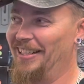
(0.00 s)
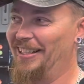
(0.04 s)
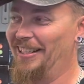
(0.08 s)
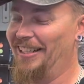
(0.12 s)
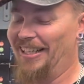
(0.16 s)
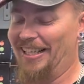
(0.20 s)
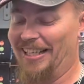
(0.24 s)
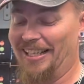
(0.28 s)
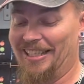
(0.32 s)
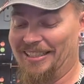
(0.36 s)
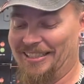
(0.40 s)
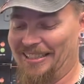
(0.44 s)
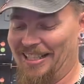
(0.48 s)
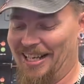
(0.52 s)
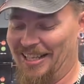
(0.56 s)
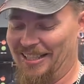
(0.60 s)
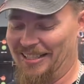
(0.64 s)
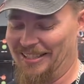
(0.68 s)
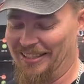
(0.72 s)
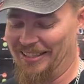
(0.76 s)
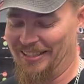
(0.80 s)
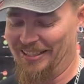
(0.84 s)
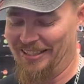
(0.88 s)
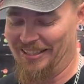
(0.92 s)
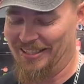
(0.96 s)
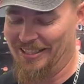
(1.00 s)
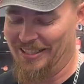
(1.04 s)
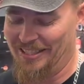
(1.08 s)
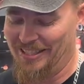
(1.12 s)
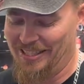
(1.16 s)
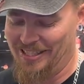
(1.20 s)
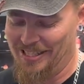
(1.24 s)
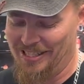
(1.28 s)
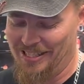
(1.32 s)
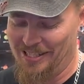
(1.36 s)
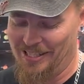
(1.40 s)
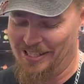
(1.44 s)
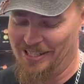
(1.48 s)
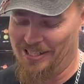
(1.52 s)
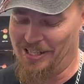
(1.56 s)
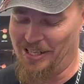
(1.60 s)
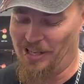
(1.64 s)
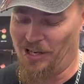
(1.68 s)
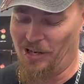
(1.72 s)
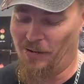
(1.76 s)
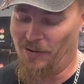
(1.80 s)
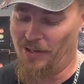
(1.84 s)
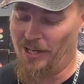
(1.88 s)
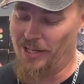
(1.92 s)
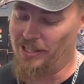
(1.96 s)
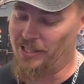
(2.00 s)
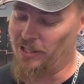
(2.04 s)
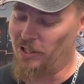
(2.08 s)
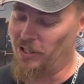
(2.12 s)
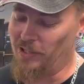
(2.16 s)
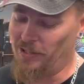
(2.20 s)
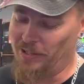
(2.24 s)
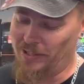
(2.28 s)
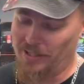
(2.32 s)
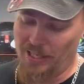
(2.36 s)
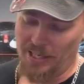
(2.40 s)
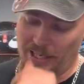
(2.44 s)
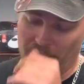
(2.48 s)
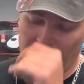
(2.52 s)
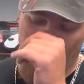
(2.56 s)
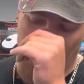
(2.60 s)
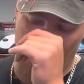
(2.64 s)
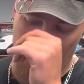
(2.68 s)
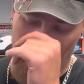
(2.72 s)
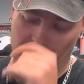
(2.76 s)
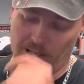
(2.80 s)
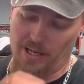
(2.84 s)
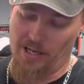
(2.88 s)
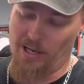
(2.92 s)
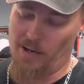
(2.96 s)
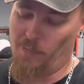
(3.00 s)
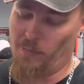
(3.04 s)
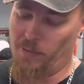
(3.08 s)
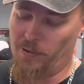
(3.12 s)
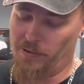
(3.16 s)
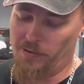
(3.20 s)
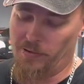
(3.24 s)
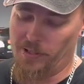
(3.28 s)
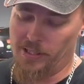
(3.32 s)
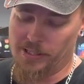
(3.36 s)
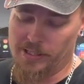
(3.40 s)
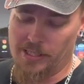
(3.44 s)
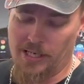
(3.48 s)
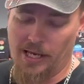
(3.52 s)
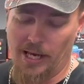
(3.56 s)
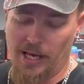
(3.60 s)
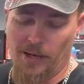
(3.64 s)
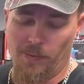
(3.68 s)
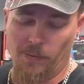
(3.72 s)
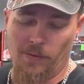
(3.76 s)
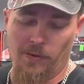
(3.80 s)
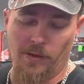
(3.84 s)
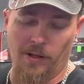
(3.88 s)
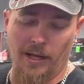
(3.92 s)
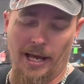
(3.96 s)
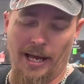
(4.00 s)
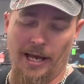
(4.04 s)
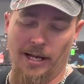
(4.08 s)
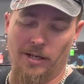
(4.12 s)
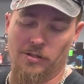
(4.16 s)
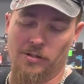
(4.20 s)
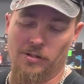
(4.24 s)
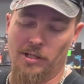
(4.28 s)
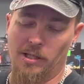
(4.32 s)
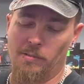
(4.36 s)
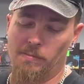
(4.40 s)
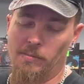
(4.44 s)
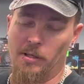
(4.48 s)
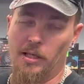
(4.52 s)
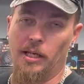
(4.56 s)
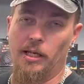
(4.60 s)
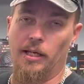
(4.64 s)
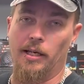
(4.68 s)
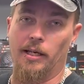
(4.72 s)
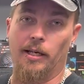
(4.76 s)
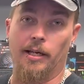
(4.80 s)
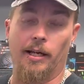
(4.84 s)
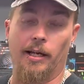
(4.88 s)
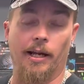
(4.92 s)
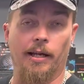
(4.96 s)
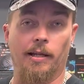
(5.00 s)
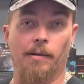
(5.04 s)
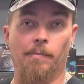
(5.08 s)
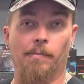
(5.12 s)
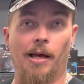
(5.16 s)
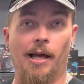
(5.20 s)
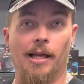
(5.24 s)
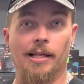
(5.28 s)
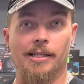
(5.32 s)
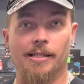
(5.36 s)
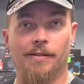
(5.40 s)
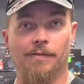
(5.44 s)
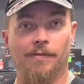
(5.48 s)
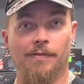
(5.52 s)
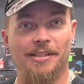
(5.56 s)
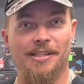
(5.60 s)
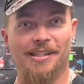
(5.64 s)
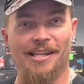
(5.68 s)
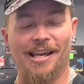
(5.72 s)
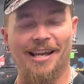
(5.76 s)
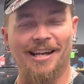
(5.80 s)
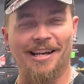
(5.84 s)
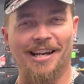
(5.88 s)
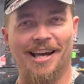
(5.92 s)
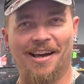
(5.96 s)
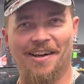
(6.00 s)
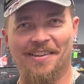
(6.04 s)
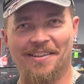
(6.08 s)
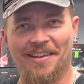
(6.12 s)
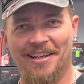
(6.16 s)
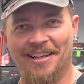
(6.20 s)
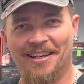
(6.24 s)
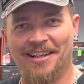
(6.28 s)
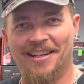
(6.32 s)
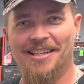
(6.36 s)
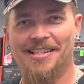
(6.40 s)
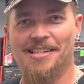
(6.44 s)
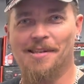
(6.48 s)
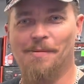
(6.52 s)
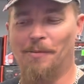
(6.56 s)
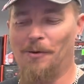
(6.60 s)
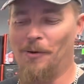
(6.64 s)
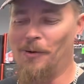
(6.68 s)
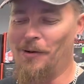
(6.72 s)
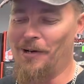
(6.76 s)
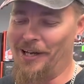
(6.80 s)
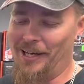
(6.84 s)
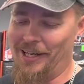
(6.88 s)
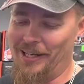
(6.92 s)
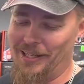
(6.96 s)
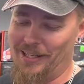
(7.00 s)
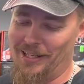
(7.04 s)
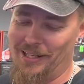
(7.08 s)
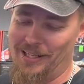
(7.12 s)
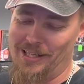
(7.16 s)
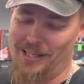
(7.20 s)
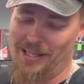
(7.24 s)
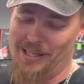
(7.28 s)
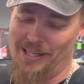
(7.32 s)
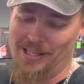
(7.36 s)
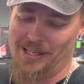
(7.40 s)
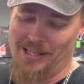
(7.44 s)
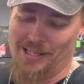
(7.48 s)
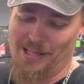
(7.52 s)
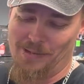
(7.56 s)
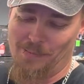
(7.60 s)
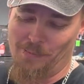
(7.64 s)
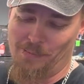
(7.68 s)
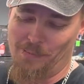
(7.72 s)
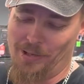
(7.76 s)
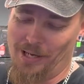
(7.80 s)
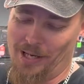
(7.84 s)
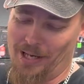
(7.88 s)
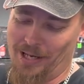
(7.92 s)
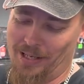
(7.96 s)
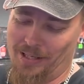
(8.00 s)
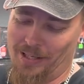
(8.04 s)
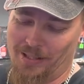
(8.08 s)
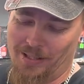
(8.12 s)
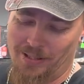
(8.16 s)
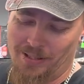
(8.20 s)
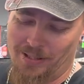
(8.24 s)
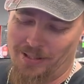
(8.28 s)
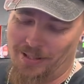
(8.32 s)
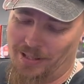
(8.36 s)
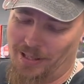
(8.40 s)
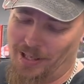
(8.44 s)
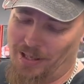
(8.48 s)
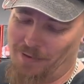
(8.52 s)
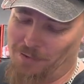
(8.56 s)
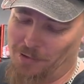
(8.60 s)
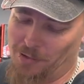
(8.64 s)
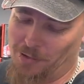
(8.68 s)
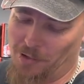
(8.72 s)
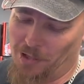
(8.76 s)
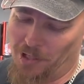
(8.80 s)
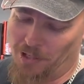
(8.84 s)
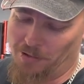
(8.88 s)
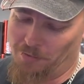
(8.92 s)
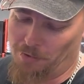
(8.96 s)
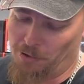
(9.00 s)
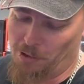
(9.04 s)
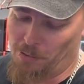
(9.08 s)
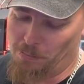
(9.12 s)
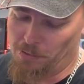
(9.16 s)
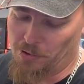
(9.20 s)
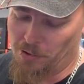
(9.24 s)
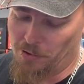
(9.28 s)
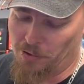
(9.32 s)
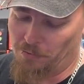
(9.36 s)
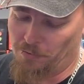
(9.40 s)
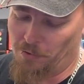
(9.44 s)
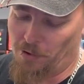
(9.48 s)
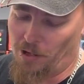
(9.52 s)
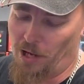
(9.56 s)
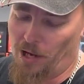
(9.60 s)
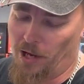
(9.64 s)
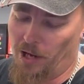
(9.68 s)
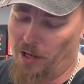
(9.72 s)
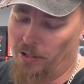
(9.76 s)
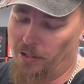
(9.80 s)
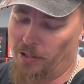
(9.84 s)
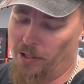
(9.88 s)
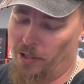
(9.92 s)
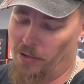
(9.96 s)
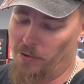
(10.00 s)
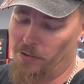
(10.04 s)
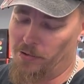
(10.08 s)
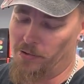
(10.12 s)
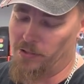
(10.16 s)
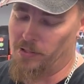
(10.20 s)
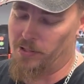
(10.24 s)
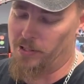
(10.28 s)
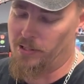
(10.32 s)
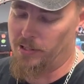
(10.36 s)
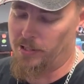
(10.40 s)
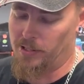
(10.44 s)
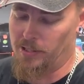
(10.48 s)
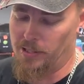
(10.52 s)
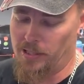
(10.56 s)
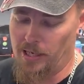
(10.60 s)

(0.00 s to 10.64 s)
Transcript: Exactly. So it's a good thing. This guy will actually be, and I can positively say now that it's a boy, but if you're looking for a beautiful hognose,